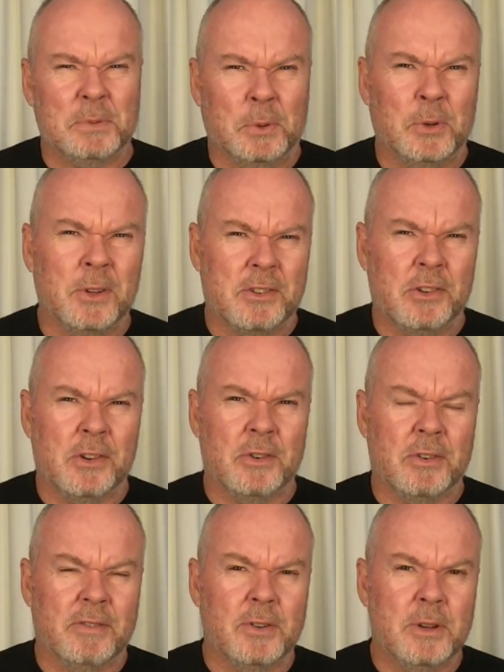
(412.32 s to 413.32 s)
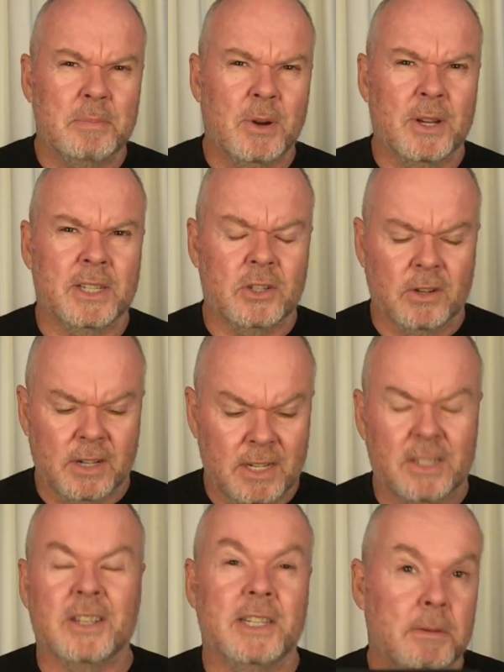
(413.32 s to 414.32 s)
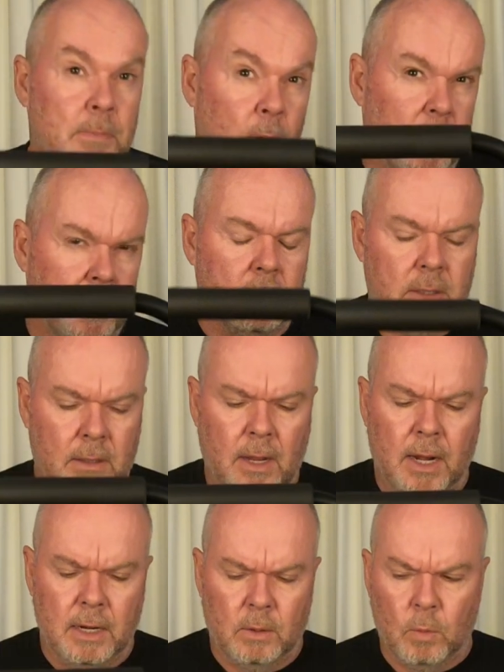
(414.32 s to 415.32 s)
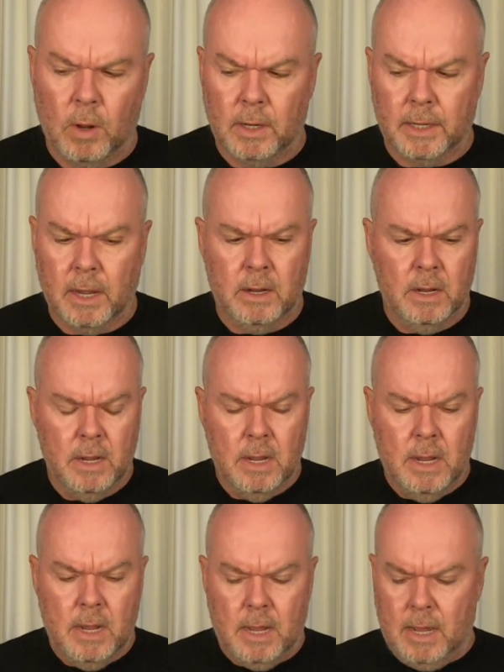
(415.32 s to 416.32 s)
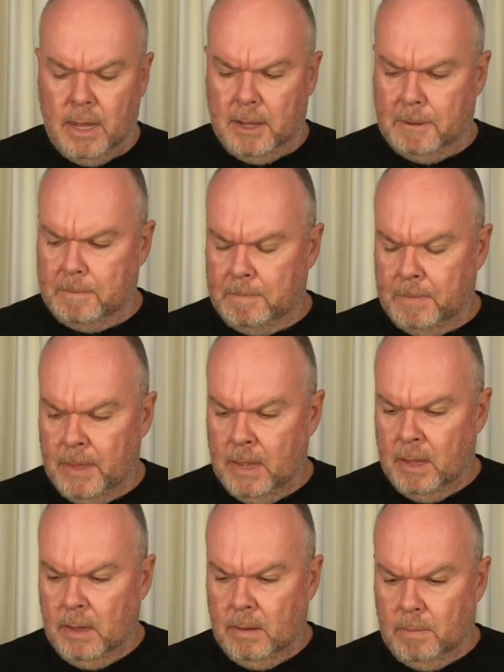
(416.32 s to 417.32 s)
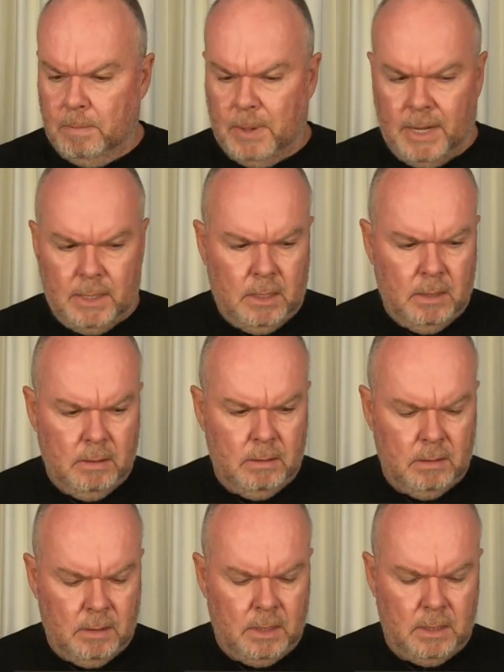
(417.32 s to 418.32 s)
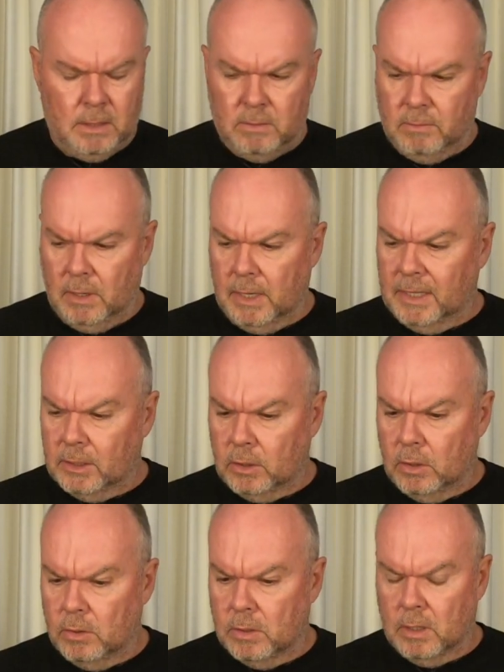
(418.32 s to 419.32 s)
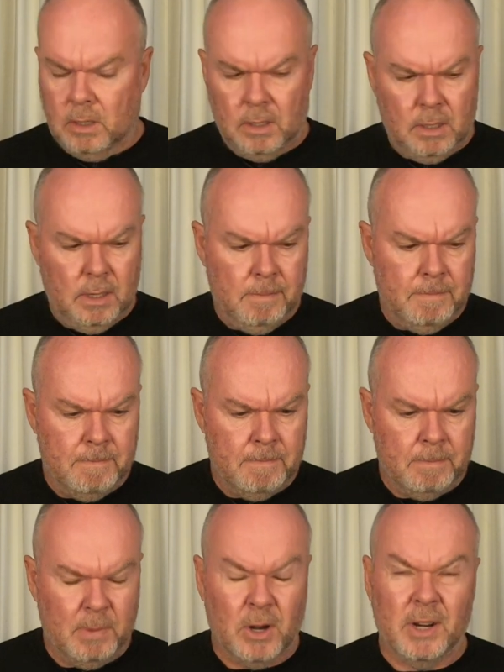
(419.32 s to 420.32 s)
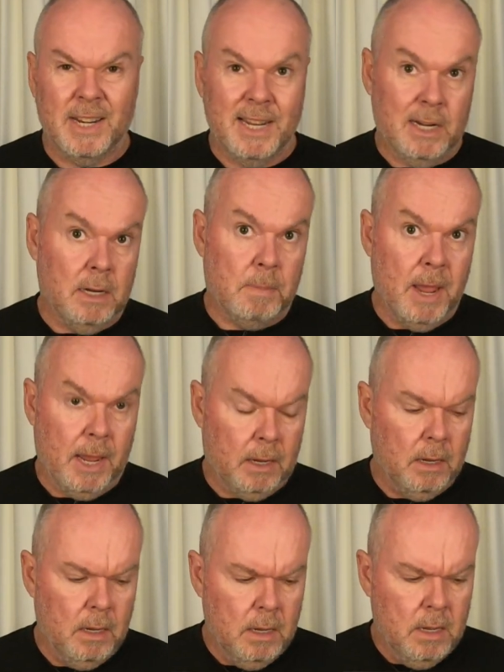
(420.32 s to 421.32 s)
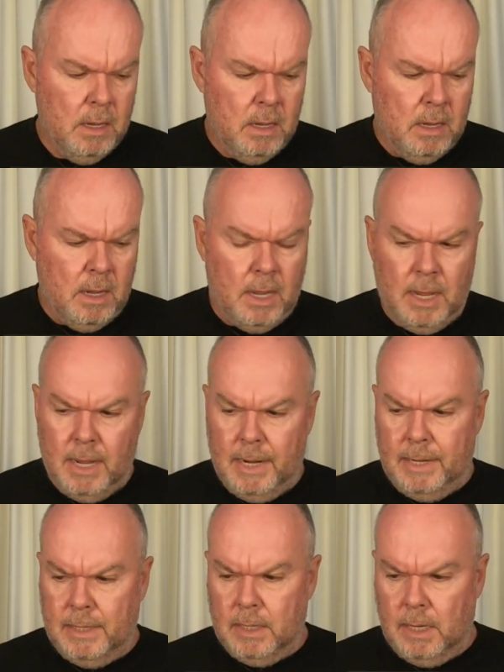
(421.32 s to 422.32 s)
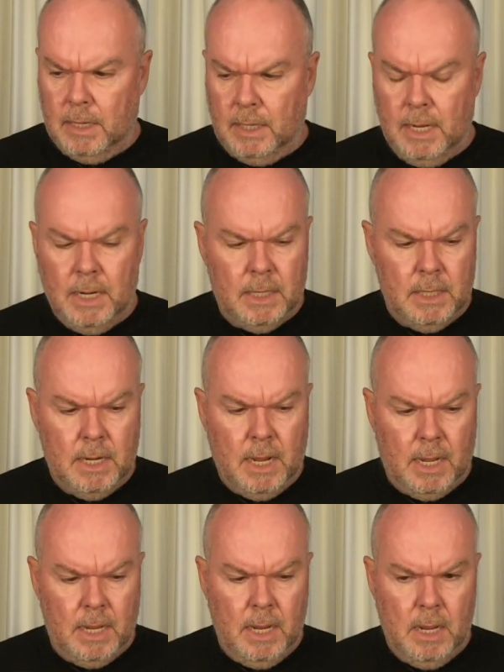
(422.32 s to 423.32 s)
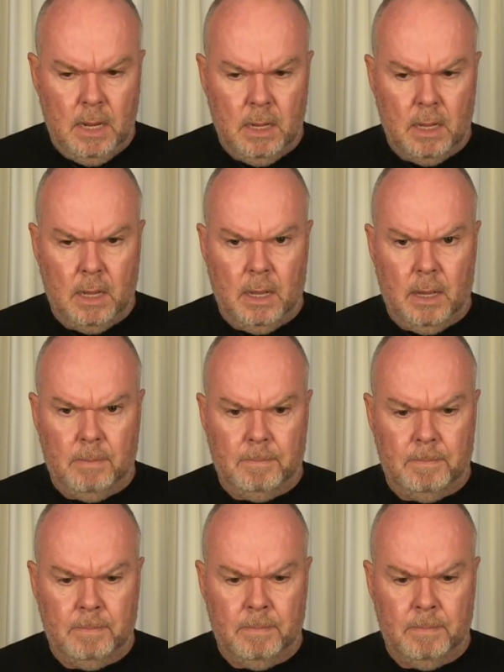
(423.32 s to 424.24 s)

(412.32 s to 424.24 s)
We're all trying to avoid buying Chinese. I did buy this a little while ago, but that doesn't really excuse it. But I needed a bag, and at the end of the day, I'm